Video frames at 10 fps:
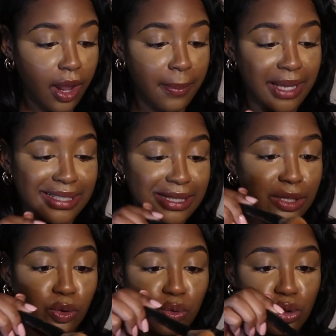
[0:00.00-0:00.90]
because it's
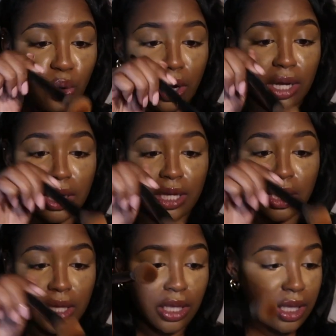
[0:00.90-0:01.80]
a little dark.
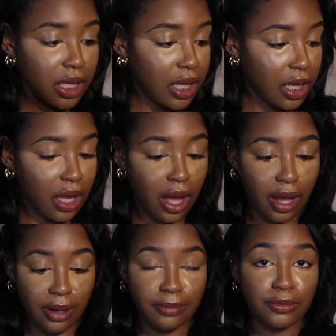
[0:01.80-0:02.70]

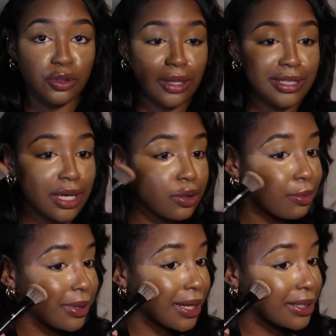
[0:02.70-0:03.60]
So I take a
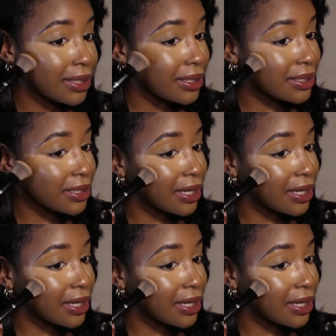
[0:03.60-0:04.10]
little bit like this